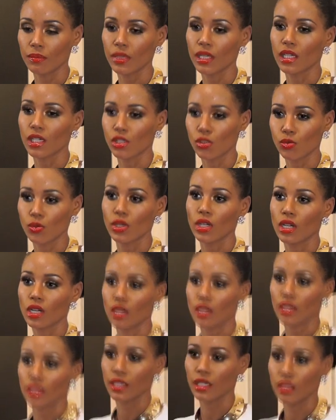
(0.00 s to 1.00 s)
because we
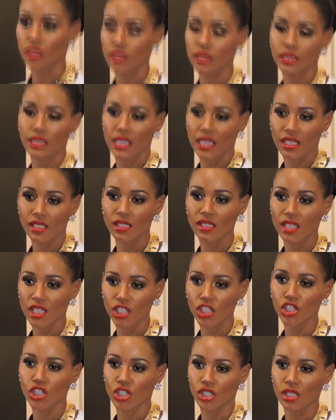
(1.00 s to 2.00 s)
are the
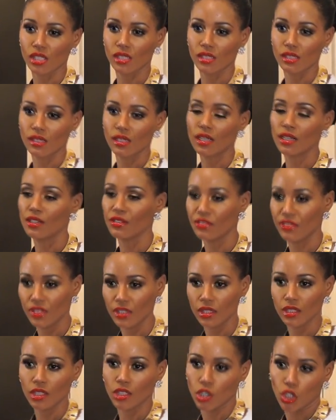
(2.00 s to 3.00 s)
extension
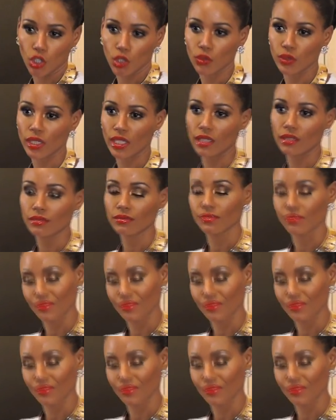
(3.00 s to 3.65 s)
of the clothing.